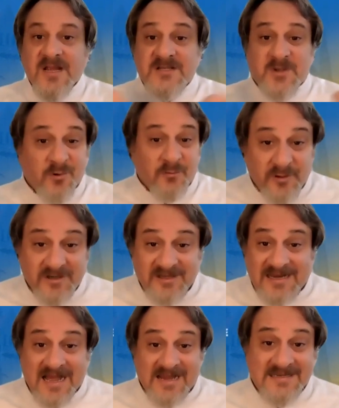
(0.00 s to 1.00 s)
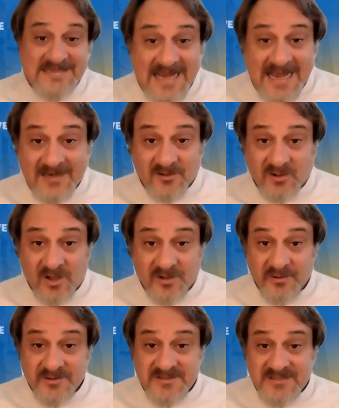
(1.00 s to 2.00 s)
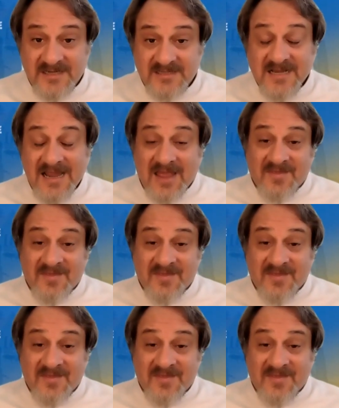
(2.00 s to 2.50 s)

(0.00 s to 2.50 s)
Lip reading: So we really got to tackle all those things.